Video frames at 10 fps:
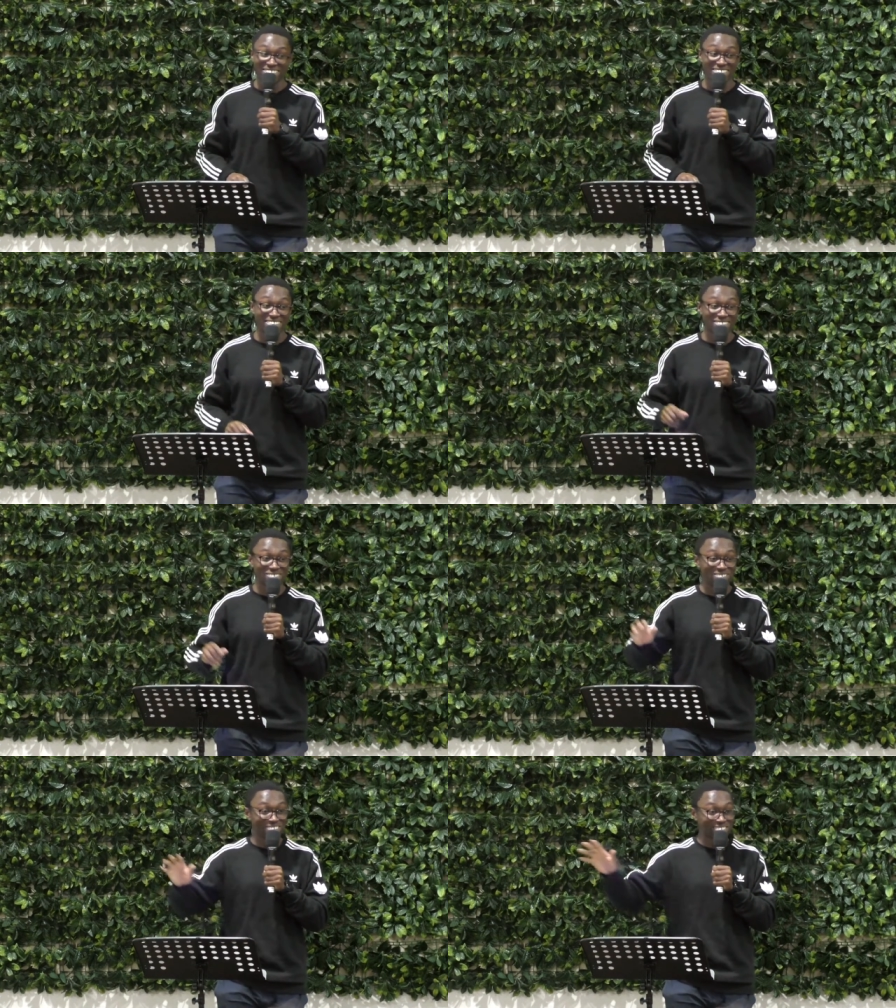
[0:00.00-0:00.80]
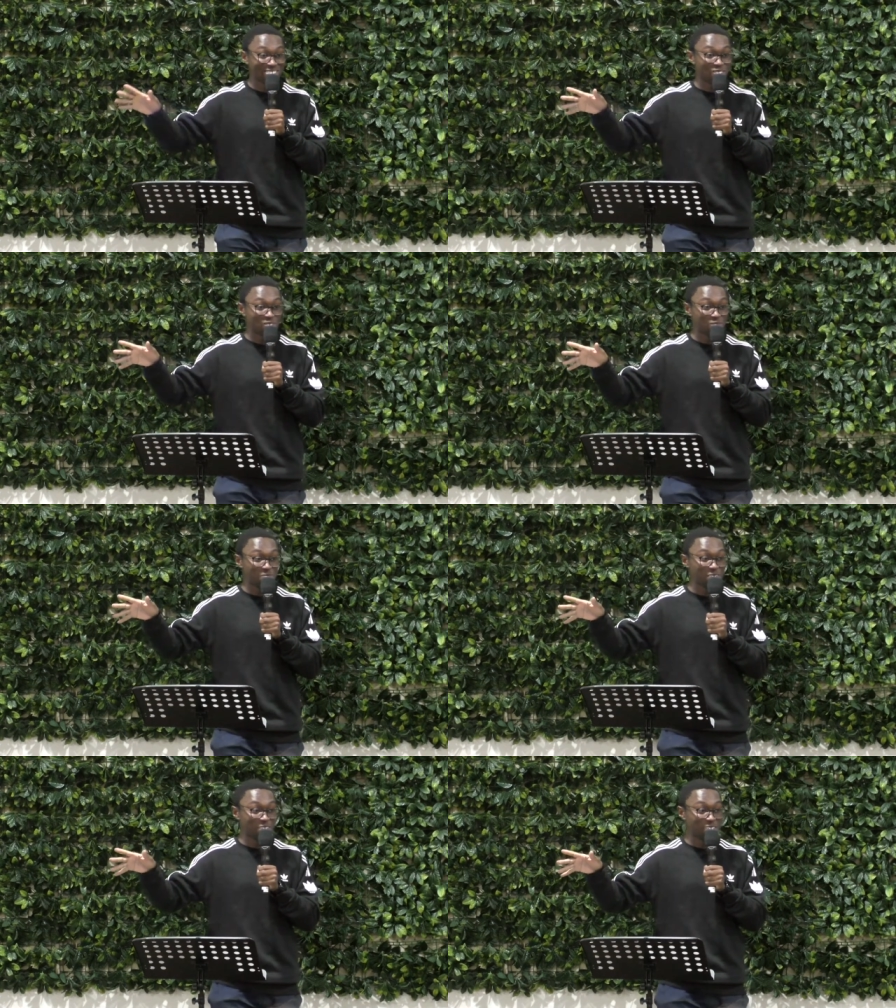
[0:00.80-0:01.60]
So that's almost two
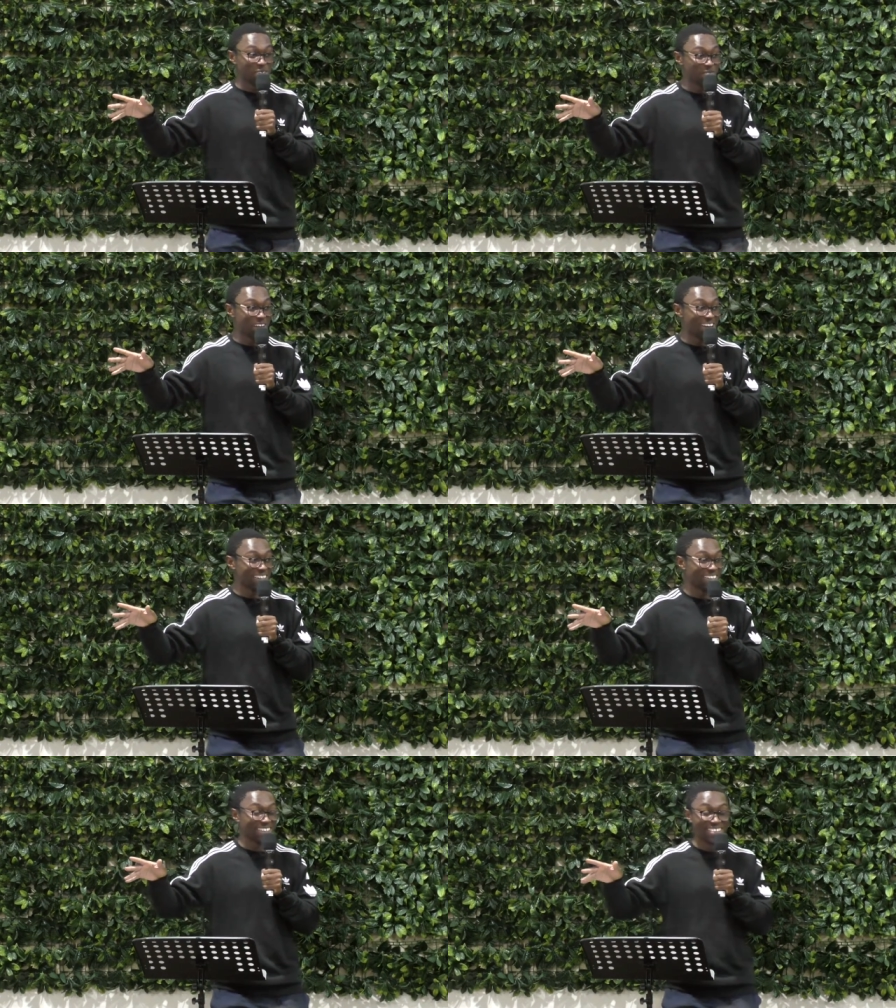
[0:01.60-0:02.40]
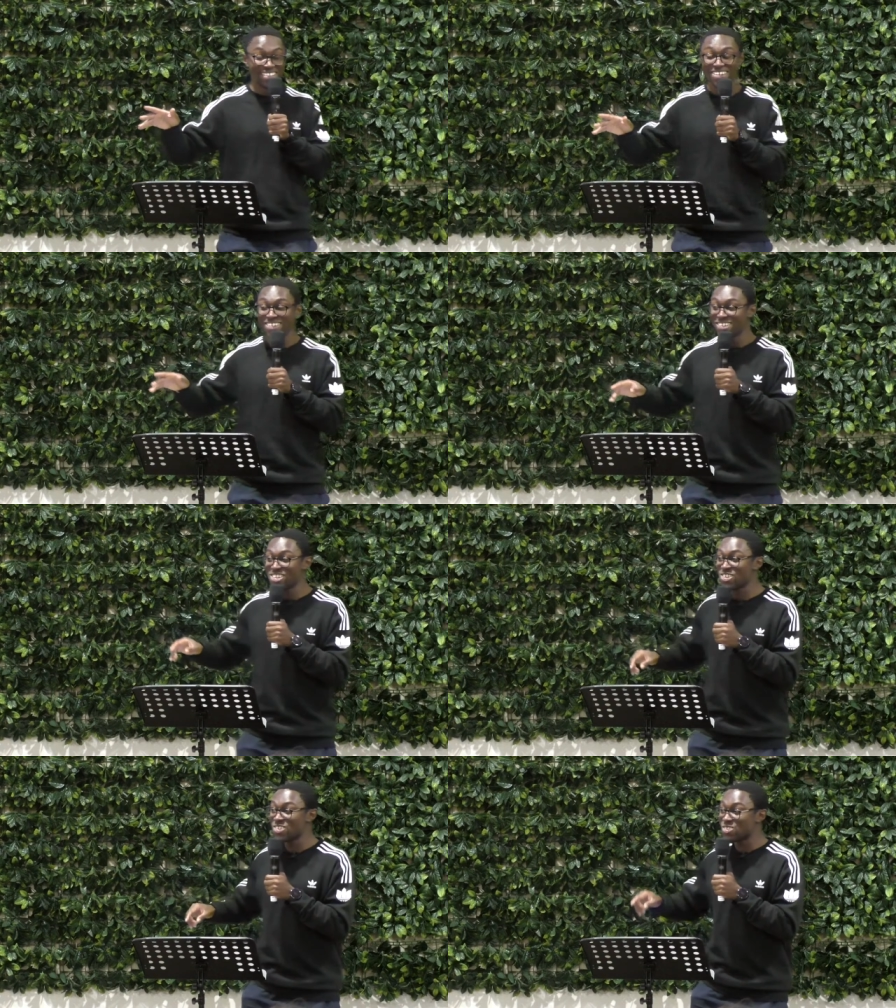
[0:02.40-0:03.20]
million apparently.
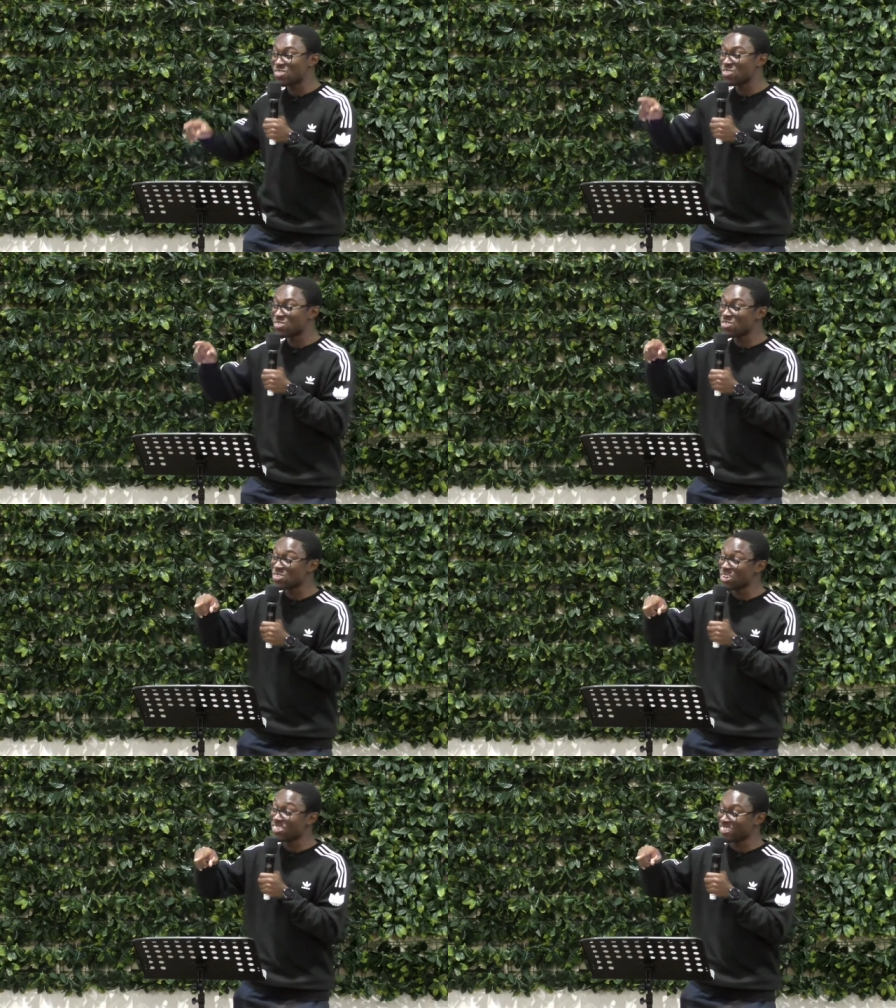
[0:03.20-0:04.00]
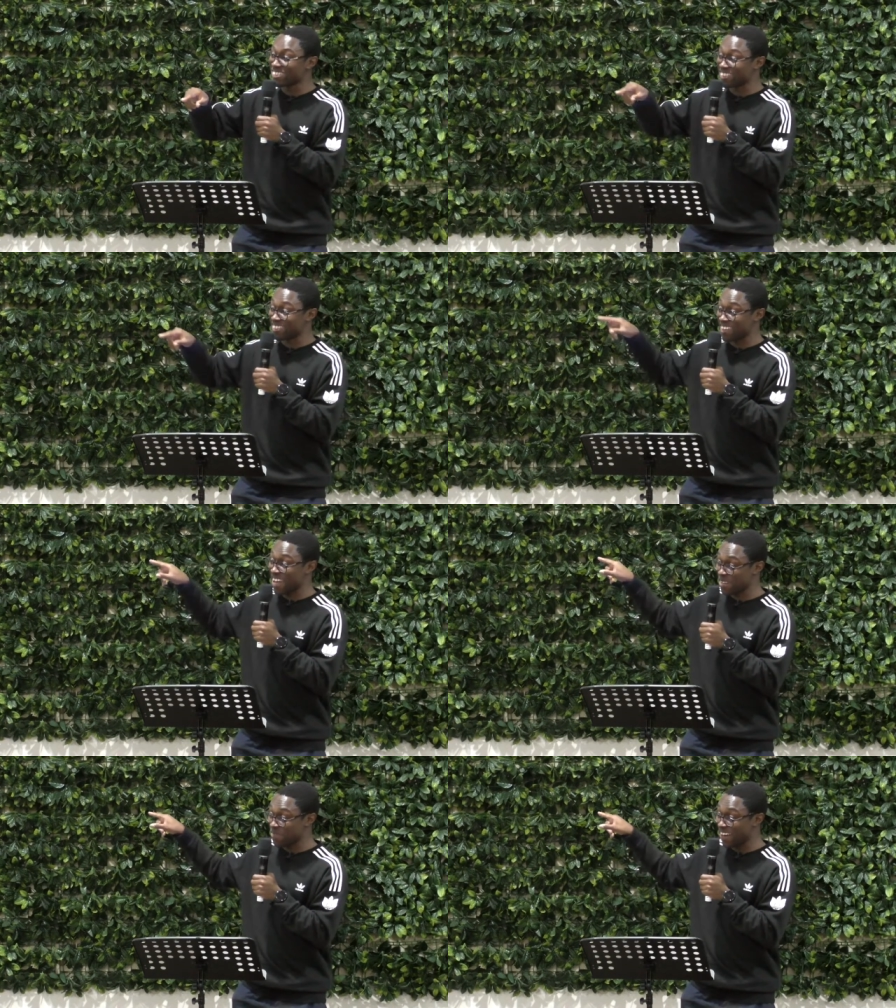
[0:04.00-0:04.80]
You know this is a
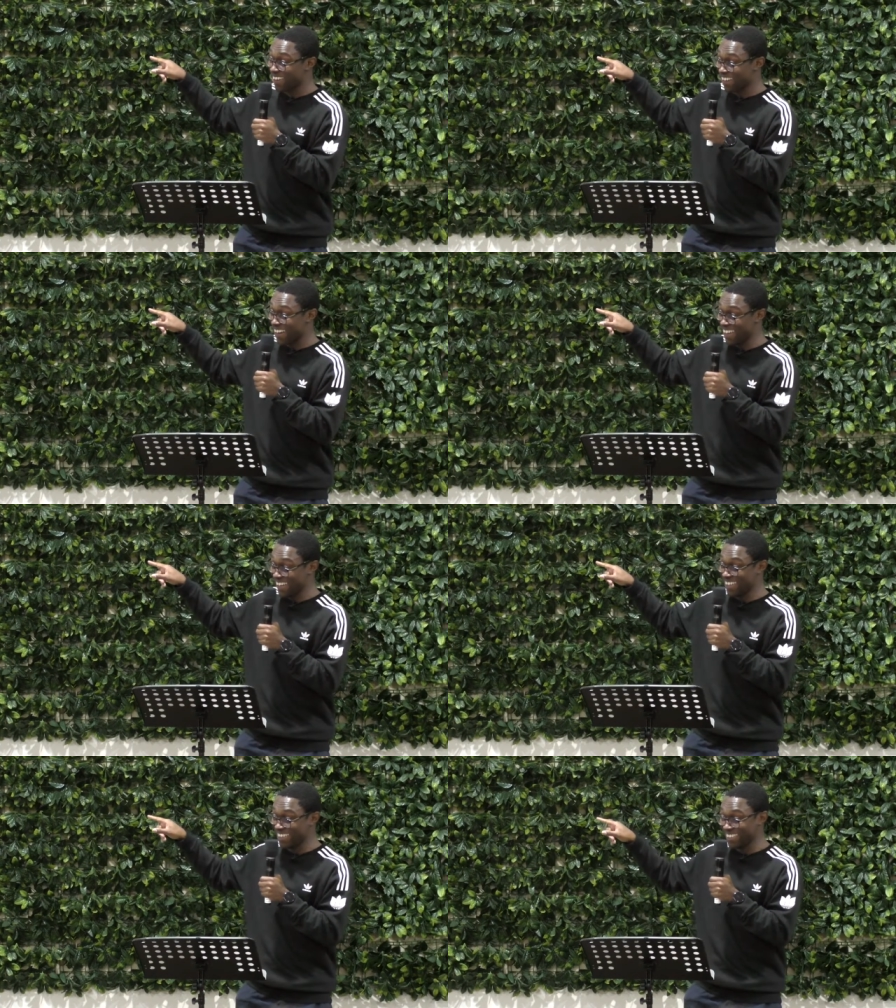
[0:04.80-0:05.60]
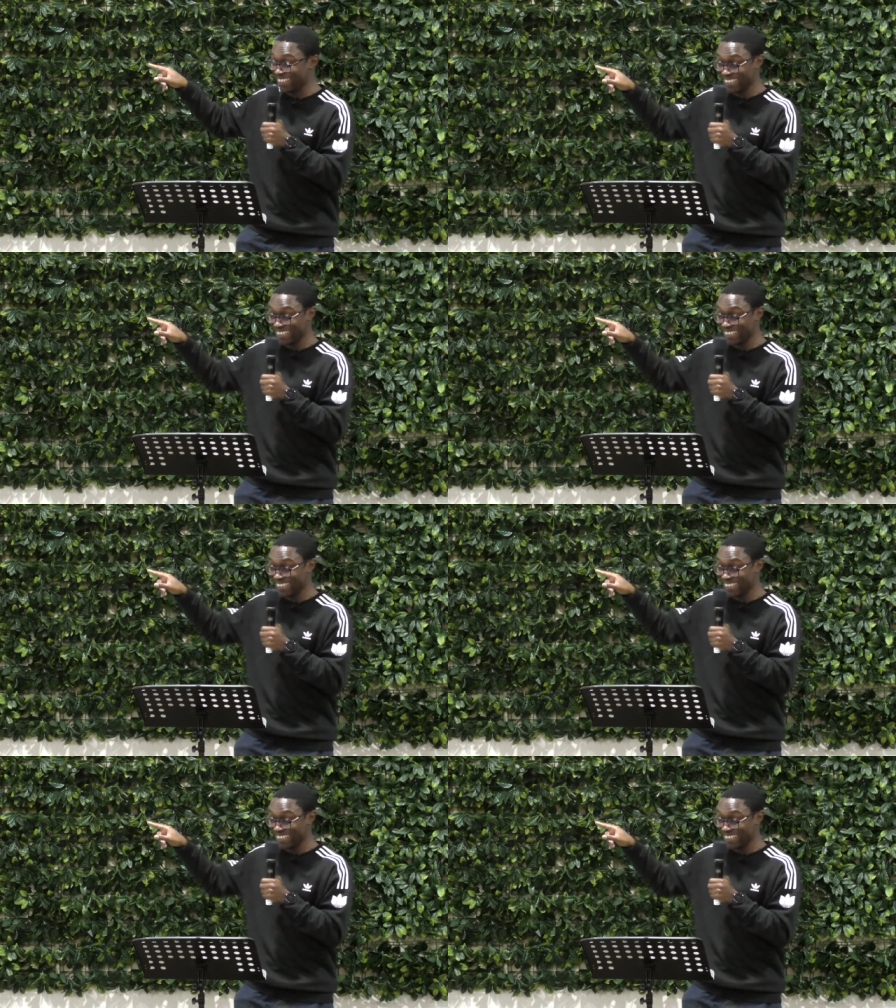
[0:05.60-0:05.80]
teddy bear, right?